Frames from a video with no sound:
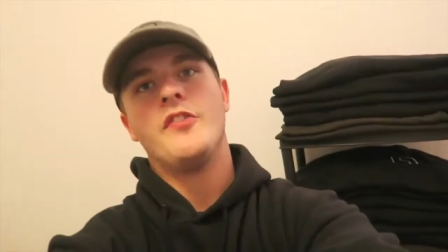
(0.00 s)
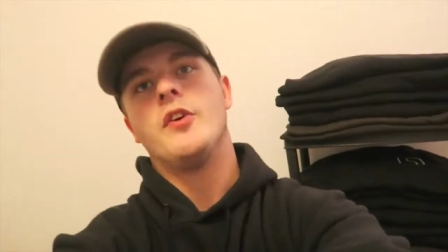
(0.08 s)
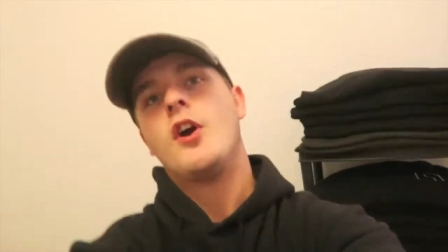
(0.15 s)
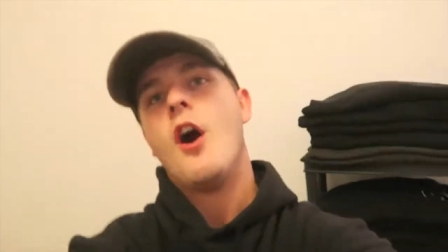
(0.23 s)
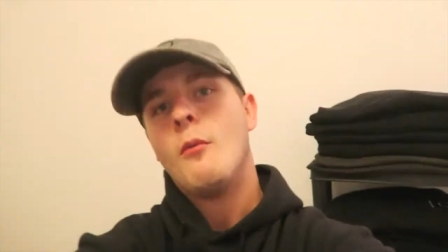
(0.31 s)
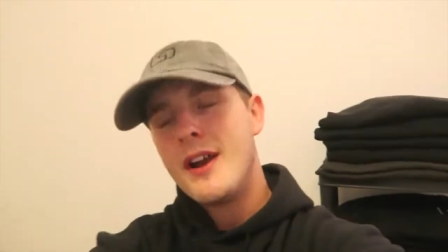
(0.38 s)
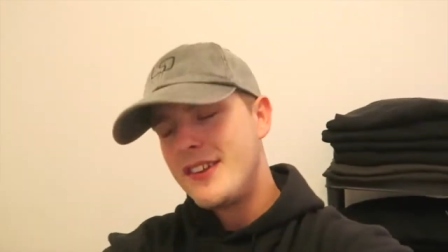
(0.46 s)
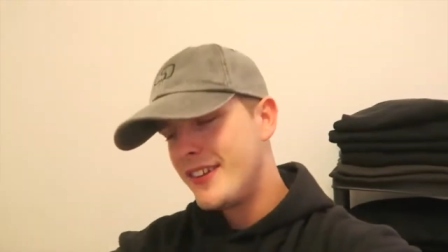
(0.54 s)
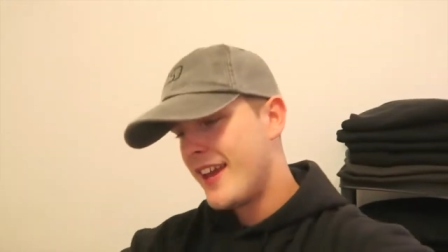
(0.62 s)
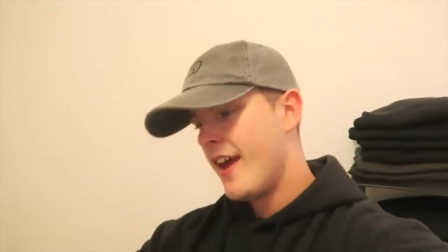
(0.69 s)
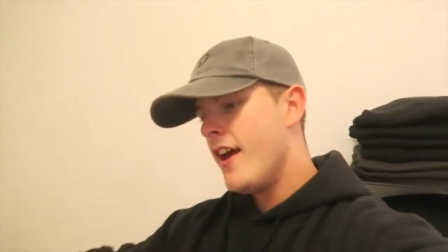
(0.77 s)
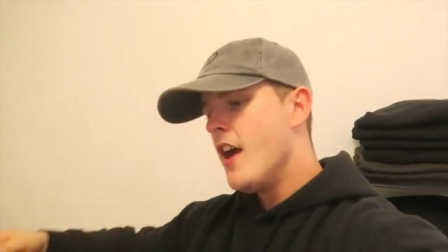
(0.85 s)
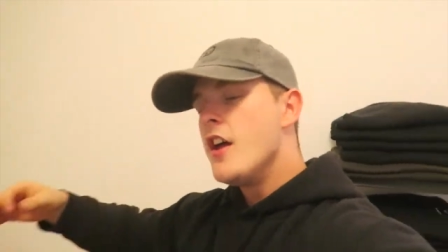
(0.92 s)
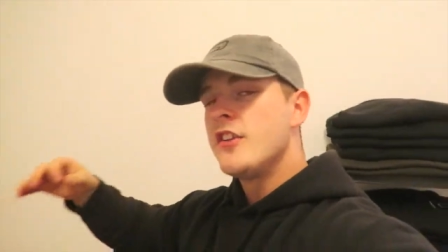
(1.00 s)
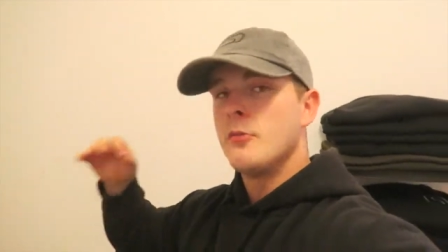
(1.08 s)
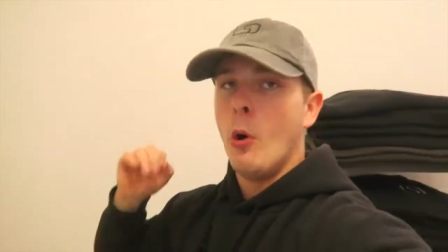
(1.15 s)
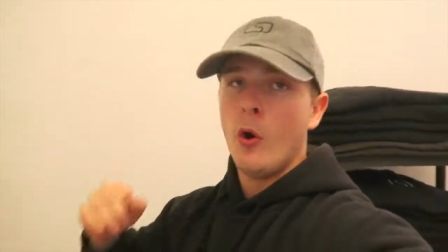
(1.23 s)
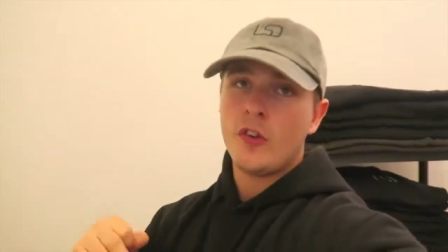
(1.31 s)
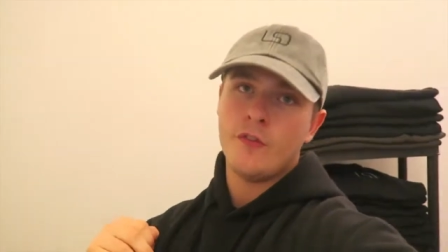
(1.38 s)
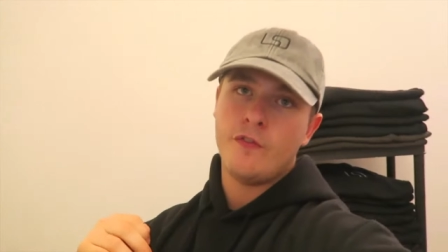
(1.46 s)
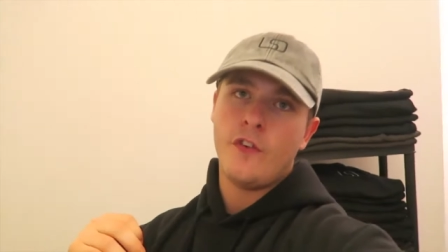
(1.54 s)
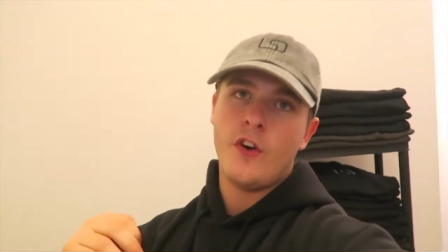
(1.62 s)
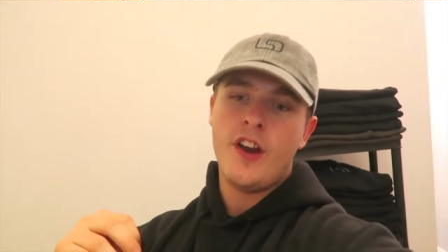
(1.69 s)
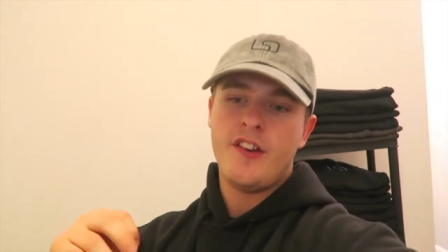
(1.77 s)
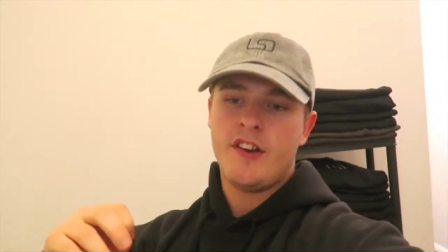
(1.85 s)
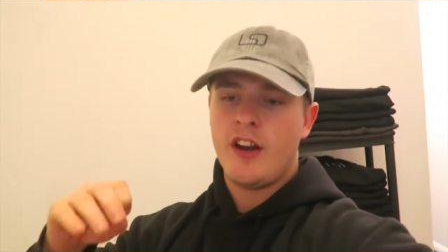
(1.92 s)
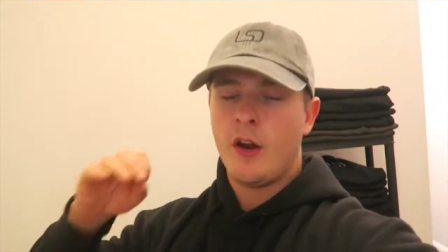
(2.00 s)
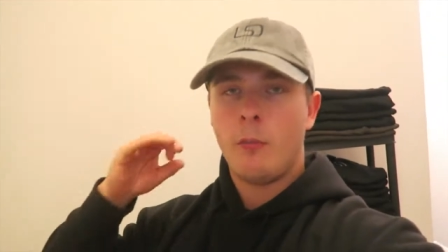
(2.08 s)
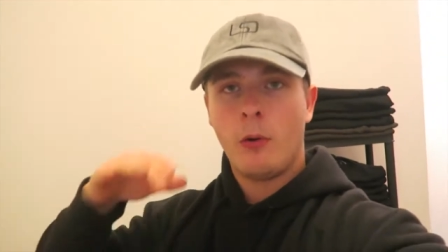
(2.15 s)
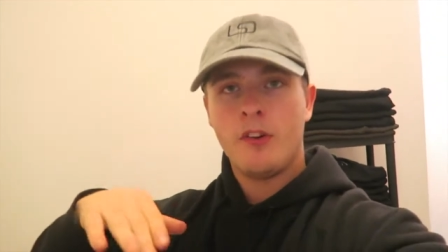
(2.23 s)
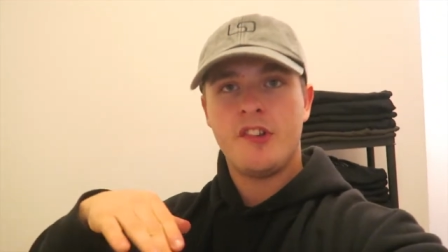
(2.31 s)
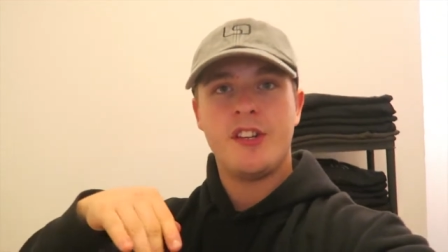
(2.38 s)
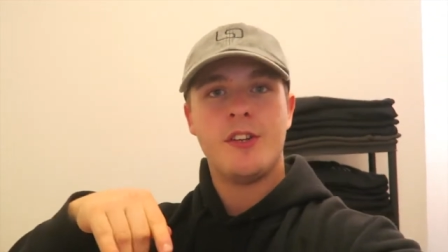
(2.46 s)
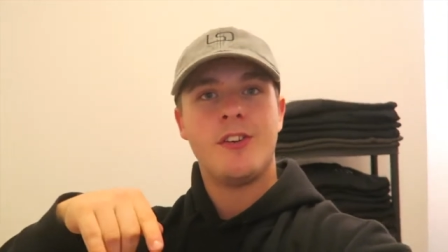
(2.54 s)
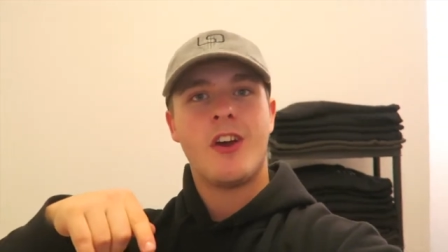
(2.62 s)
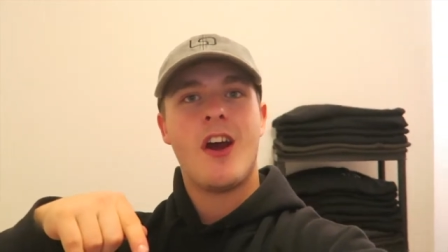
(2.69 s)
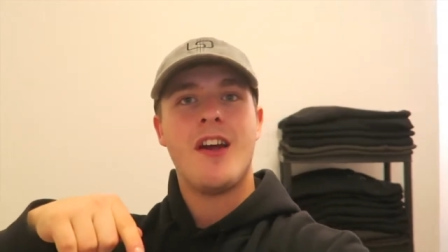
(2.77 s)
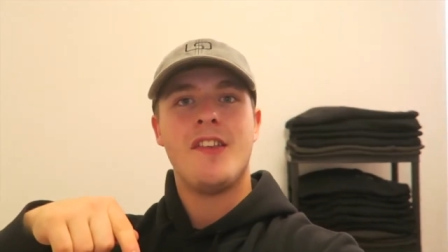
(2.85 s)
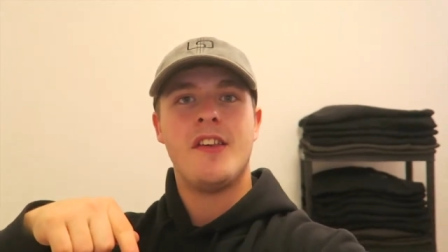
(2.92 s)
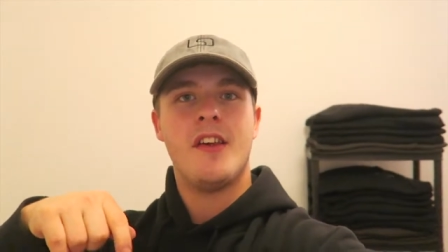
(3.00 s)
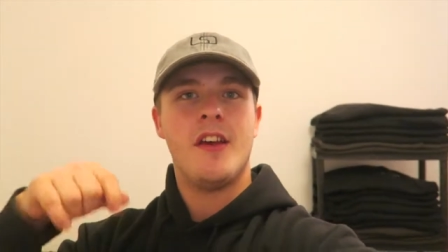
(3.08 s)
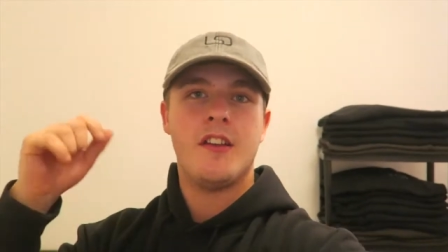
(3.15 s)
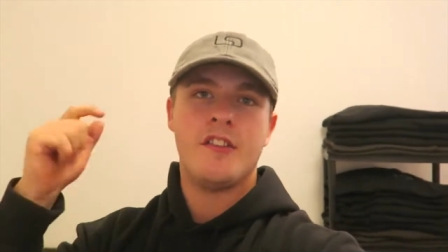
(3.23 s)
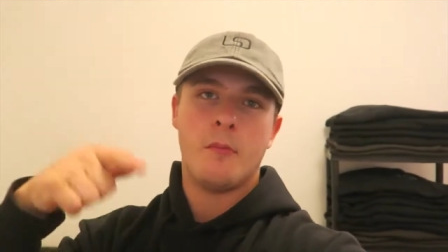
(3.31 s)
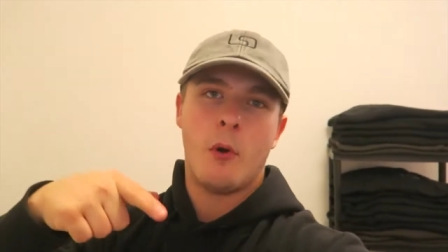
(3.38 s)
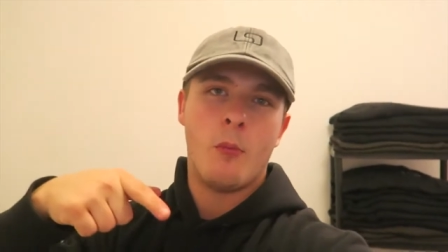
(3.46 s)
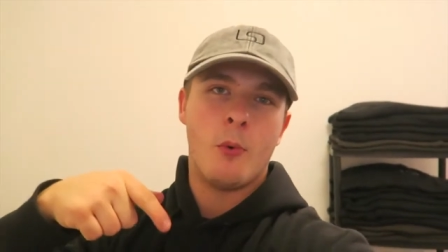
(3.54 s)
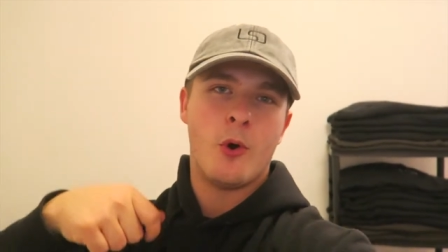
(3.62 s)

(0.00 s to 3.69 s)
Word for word: So I can't wait to get some awesome footage, and I'll probably see you guys tomorrow